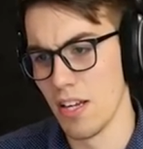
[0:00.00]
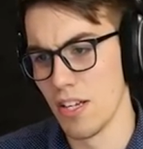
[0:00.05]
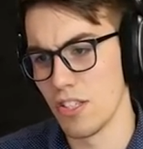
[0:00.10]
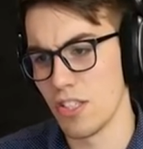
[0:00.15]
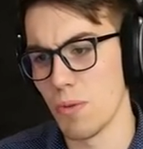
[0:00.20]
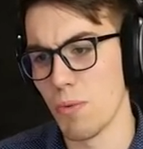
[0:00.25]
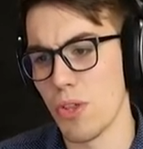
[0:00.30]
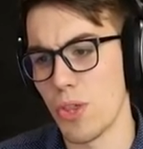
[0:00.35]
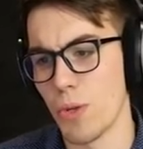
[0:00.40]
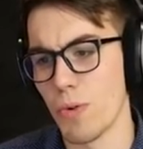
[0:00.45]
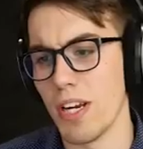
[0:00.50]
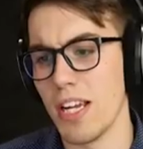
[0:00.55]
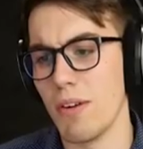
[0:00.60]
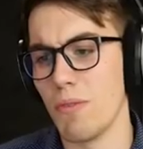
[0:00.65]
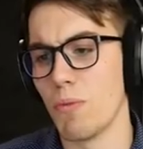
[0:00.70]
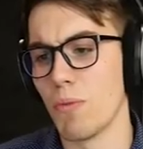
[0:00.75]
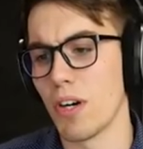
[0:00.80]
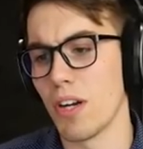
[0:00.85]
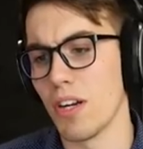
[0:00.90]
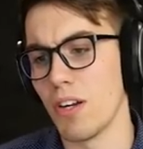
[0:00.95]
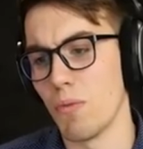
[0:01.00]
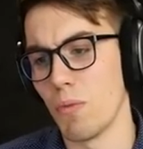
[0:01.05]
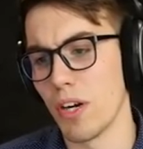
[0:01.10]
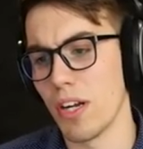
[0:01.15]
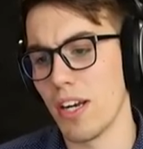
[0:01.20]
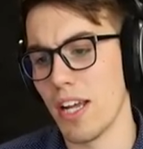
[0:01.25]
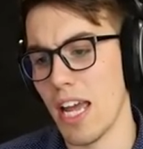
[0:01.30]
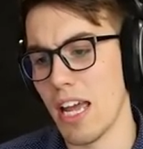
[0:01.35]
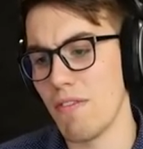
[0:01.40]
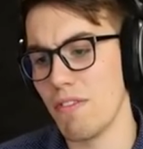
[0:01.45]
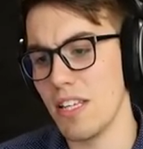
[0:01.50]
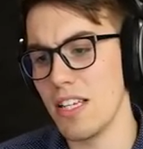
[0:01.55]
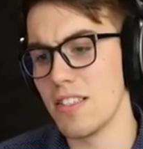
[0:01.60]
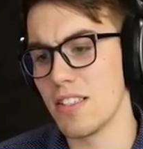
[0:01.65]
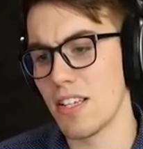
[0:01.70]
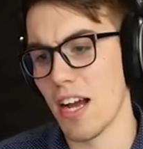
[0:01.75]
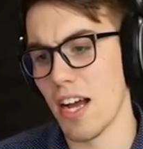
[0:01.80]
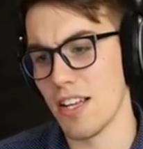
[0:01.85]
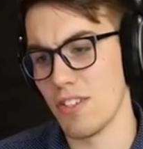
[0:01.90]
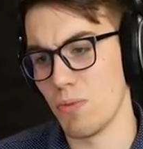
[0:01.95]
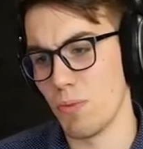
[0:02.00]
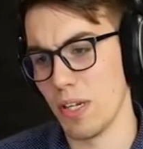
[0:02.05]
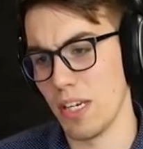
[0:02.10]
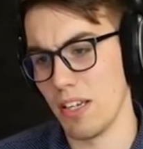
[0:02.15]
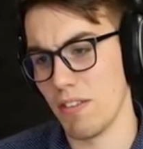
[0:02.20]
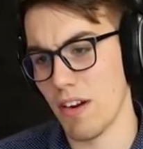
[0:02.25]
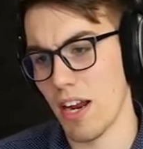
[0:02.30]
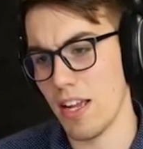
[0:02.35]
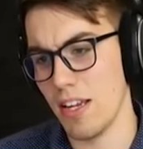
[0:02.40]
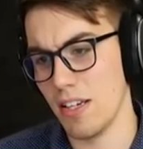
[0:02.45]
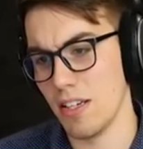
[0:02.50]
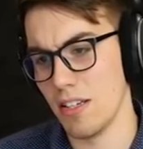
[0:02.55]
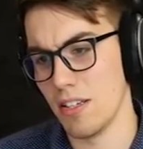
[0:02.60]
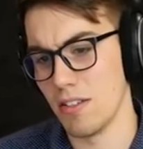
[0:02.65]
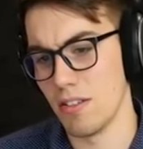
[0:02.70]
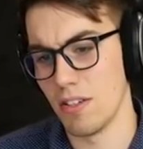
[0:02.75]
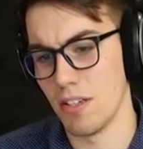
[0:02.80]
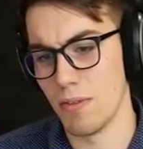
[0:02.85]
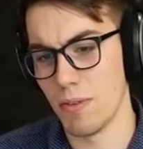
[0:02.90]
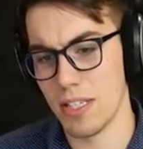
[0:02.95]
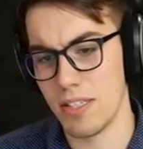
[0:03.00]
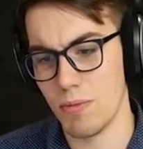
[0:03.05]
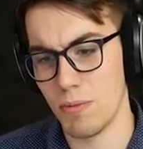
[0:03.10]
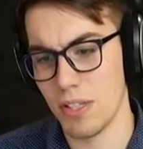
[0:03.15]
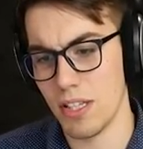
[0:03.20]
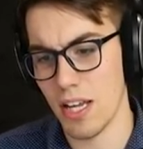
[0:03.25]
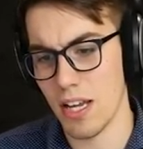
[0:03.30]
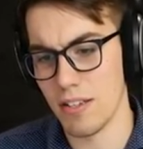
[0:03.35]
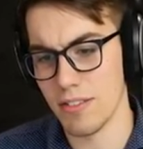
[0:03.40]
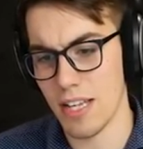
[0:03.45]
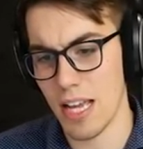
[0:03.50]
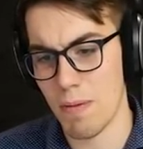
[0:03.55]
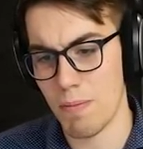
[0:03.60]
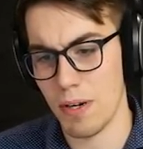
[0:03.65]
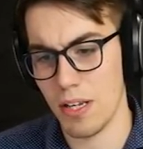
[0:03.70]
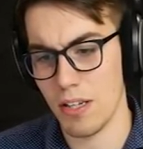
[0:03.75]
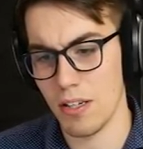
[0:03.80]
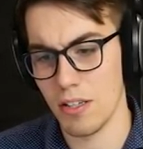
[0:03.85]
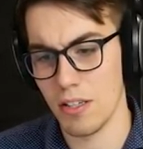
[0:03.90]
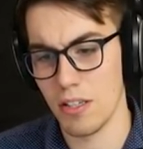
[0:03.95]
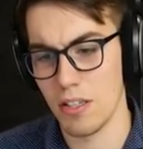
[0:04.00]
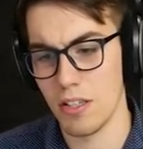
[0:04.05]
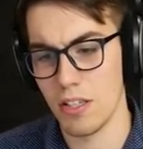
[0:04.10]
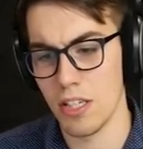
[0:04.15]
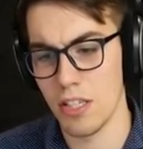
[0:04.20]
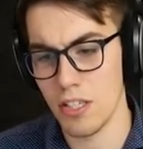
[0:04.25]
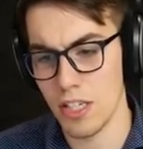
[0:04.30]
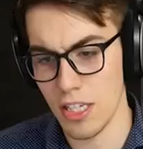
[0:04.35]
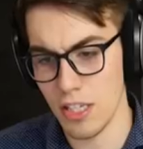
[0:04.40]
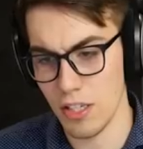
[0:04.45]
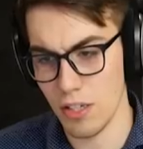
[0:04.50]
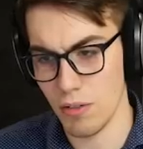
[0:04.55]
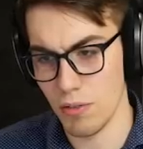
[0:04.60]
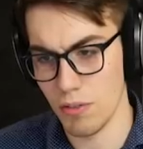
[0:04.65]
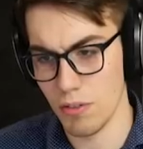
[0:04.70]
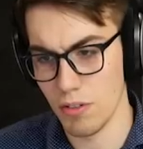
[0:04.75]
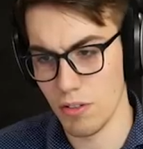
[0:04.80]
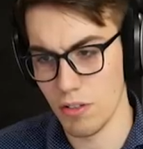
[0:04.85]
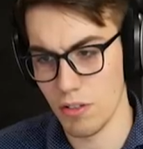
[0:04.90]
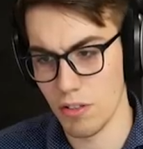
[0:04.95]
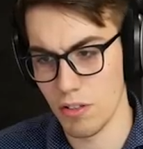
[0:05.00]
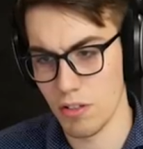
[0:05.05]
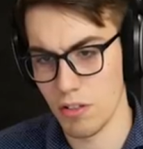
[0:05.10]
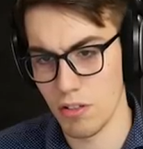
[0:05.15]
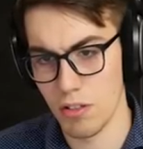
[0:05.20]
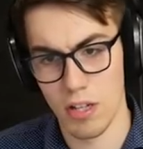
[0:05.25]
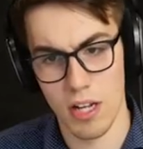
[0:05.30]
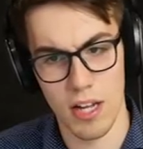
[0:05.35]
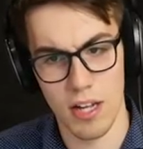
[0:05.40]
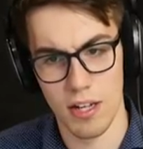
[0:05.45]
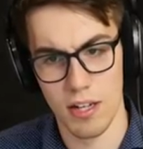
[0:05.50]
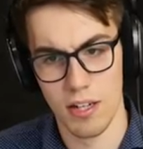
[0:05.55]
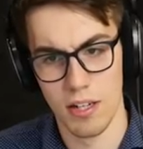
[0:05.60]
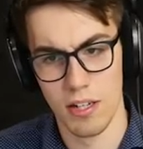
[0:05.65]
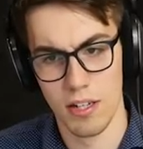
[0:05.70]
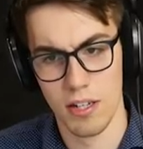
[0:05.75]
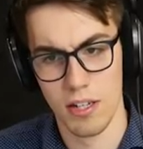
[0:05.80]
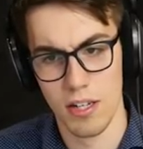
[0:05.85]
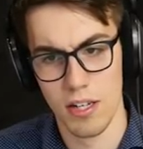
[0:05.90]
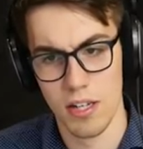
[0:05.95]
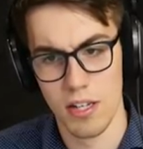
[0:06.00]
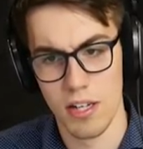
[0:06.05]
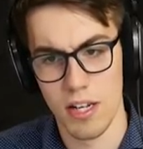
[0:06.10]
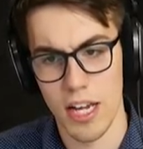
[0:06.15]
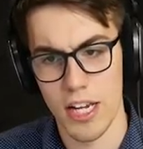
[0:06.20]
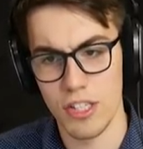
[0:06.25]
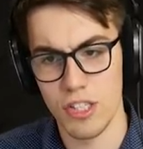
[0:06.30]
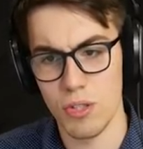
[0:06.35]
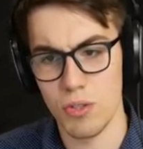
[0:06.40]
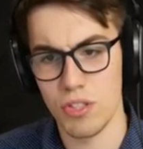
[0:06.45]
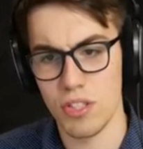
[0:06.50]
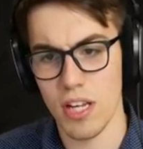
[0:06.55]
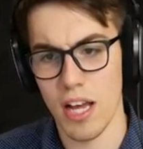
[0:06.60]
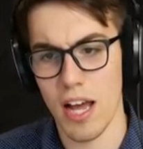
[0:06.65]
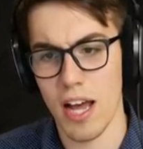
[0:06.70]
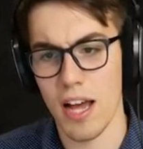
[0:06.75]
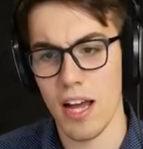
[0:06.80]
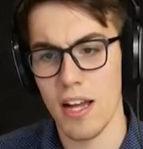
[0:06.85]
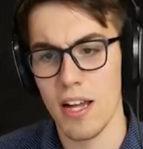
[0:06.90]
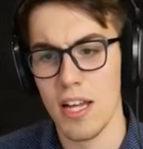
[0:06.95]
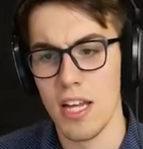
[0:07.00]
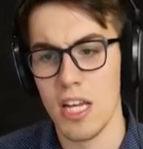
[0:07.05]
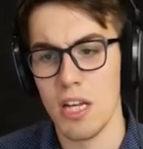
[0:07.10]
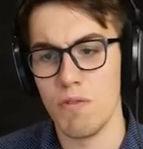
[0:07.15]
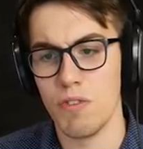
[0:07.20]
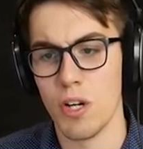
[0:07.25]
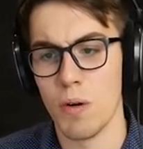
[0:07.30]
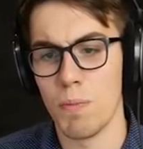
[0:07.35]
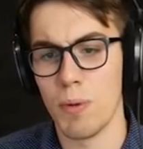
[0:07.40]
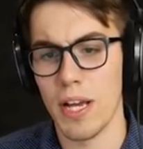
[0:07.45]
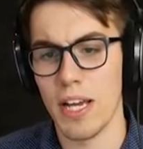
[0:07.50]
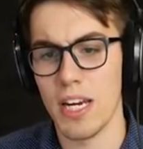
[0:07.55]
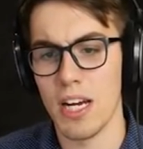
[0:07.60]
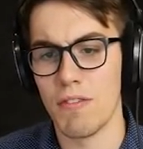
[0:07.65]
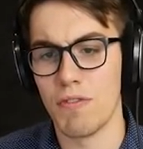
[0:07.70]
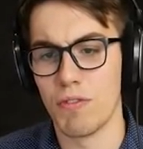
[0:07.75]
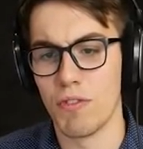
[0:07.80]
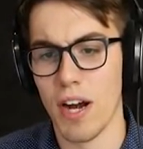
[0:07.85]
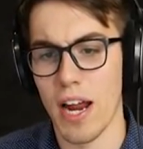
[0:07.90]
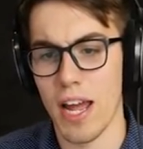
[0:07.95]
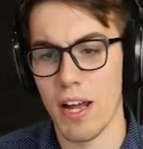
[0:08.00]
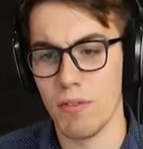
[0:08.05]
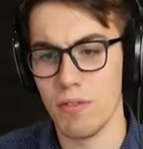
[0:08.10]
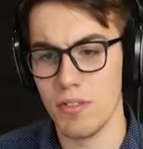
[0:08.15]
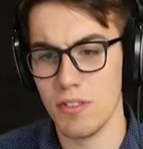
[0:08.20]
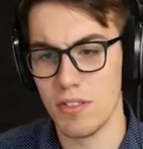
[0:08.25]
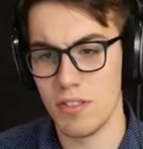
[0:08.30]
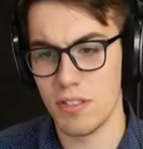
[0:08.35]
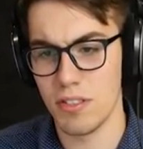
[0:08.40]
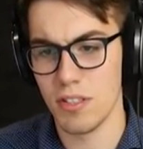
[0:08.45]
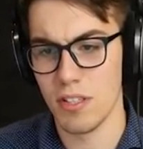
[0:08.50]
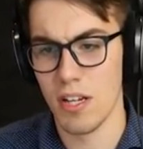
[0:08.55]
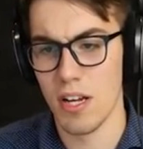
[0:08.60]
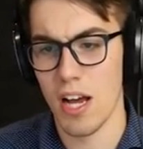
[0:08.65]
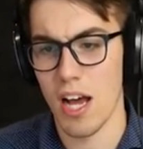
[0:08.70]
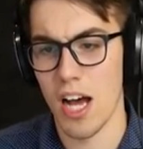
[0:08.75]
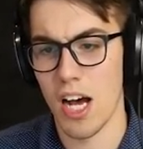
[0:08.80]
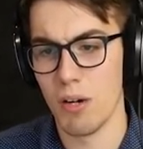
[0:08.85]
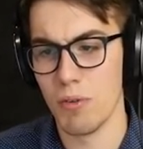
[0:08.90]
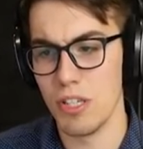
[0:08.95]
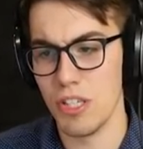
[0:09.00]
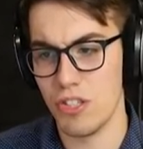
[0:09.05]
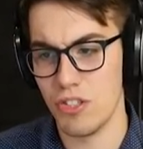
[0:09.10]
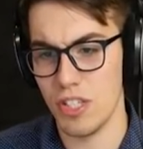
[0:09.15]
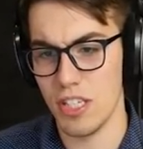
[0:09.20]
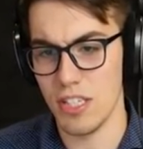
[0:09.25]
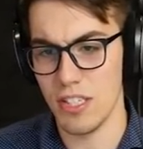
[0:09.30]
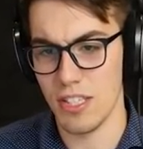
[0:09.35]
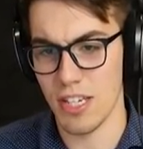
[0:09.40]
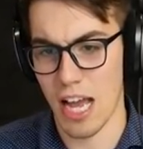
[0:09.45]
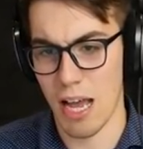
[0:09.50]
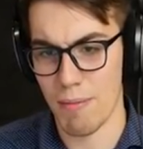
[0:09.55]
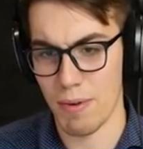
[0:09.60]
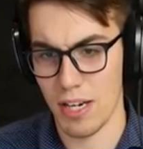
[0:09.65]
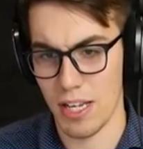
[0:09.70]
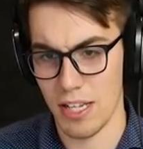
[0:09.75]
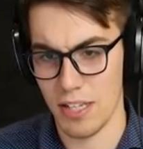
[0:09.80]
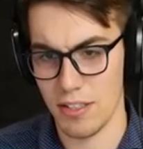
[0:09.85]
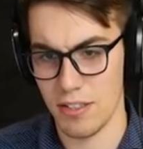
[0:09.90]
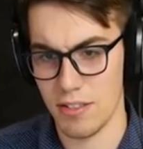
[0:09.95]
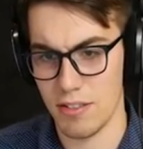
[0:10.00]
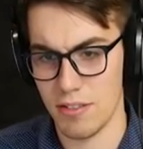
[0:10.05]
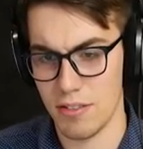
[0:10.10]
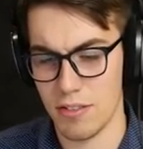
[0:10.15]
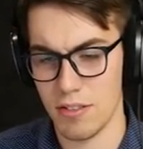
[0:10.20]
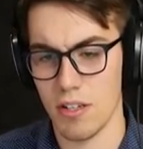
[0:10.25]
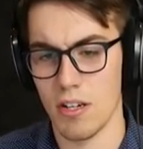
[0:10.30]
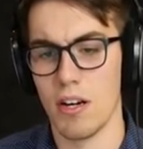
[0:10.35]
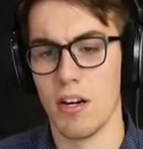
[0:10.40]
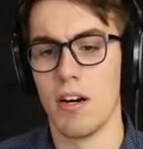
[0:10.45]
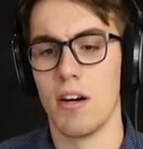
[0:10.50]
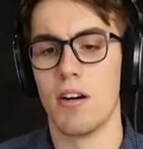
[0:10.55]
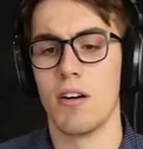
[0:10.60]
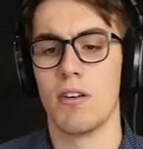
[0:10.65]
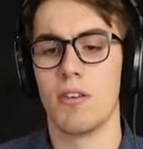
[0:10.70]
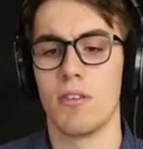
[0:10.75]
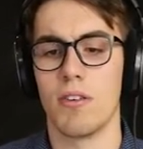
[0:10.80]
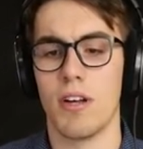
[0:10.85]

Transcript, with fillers: So with three, we're gonna we're gonna have these guys winning, right? Well, what's what the hell's happening? Continue. Huh? As you saw, if you don't play enough rounds, always cheat dominates. Oh,